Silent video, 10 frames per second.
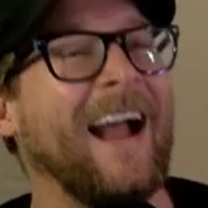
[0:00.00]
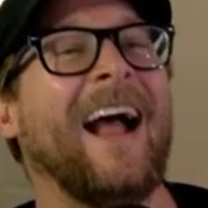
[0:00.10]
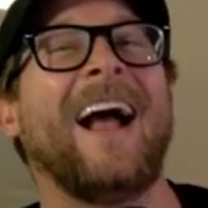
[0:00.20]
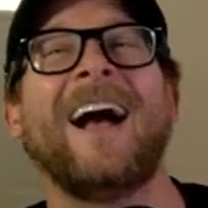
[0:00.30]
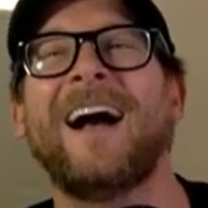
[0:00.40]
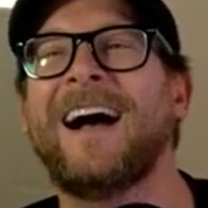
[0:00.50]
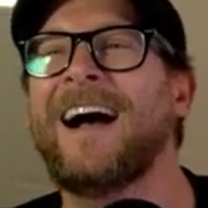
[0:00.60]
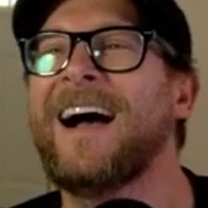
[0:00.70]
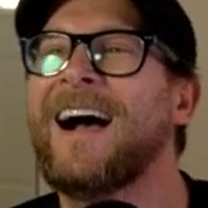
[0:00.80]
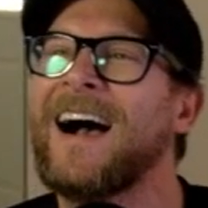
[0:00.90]

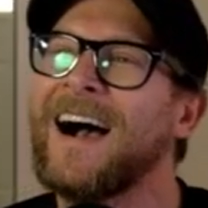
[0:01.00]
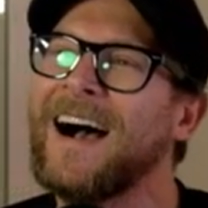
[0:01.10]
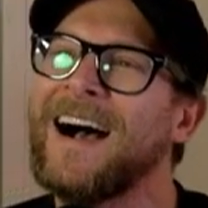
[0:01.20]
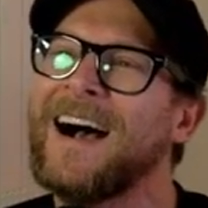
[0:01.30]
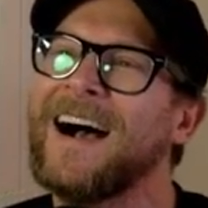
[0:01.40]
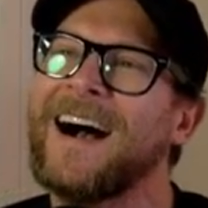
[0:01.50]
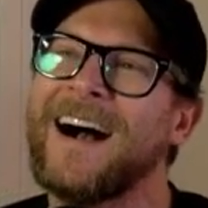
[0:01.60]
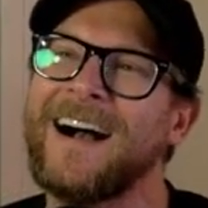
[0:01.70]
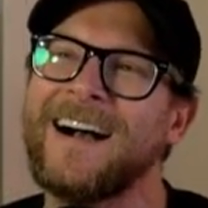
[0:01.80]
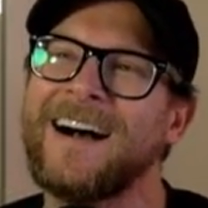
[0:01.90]

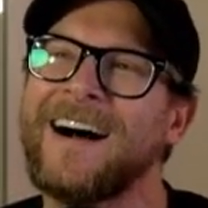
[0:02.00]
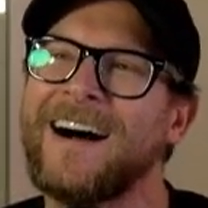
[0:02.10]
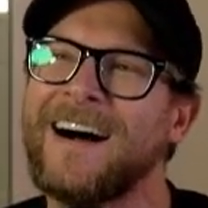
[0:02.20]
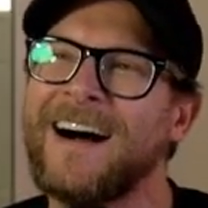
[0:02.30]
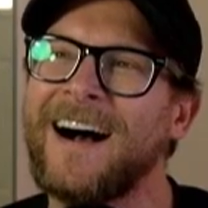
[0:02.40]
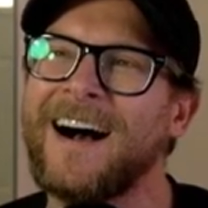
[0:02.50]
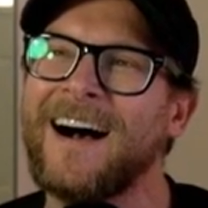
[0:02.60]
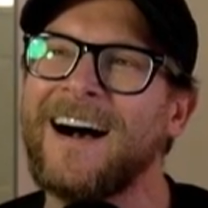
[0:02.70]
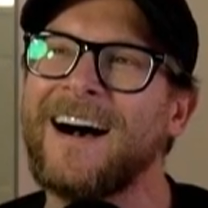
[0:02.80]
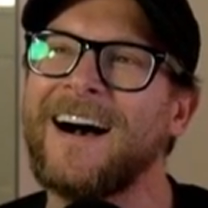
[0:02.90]

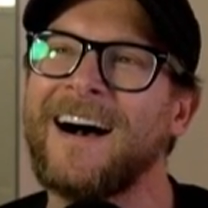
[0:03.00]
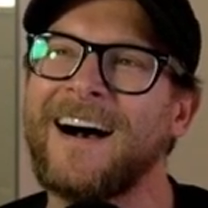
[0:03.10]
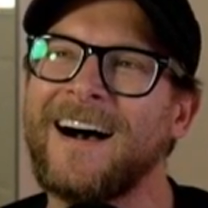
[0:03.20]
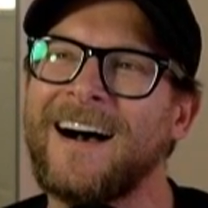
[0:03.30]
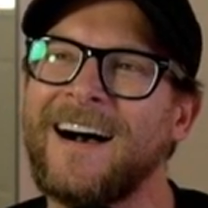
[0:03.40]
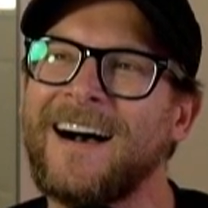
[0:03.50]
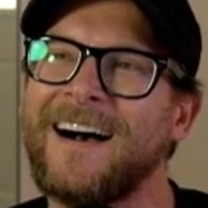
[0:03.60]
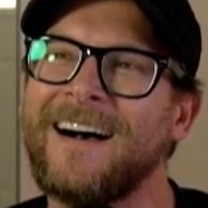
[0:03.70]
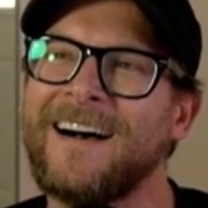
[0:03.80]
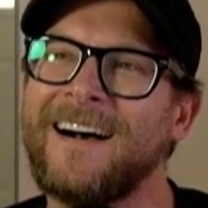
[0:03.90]

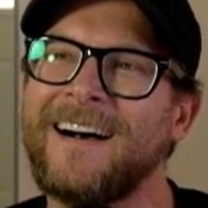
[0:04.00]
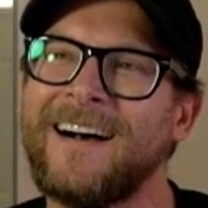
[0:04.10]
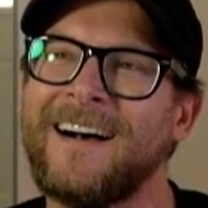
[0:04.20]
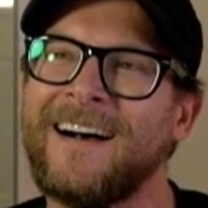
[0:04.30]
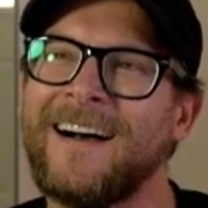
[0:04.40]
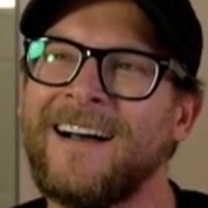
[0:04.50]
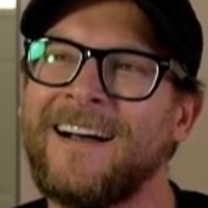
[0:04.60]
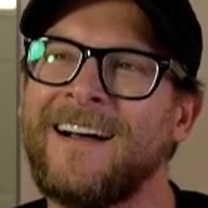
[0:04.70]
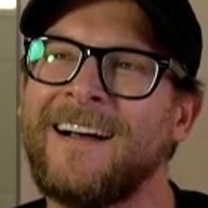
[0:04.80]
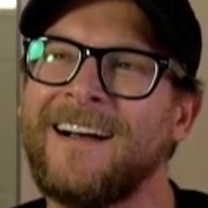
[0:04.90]

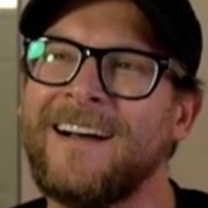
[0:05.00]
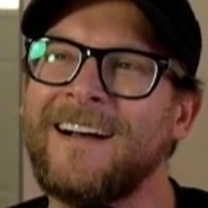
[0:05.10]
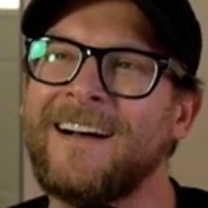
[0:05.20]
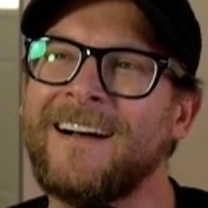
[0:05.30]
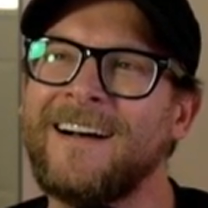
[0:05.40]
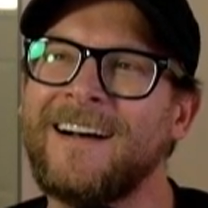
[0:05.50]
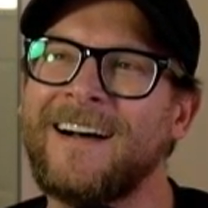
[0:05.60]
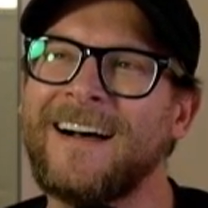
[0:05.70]
(not speaking)